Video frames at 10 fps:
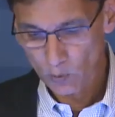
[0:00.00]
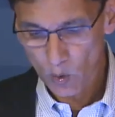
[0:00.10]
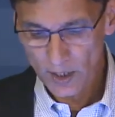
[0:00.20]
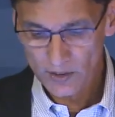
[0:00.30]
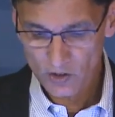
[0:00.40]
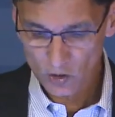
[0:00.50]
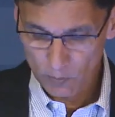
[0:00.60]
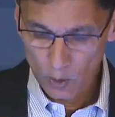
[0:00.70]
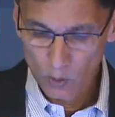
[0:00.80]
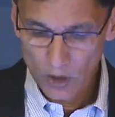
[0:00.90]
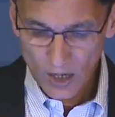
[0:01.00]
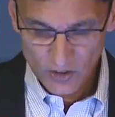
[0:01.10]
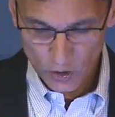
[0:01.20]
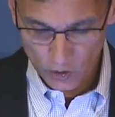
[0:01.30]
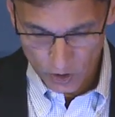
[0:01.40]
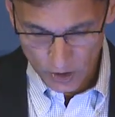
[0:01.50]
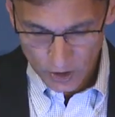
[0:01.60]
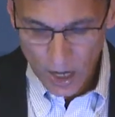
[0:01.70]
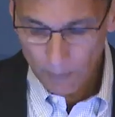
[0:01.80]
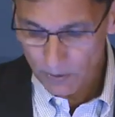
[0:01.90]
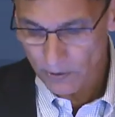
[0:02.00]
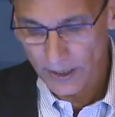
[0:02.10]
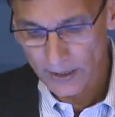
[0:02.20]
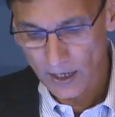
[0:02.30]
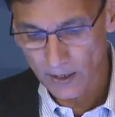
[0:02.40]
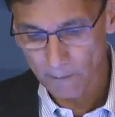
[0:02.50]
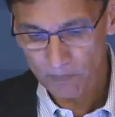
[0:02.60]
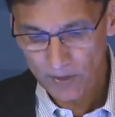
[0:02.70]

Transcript: One is those blue dots you see on the top, right, are,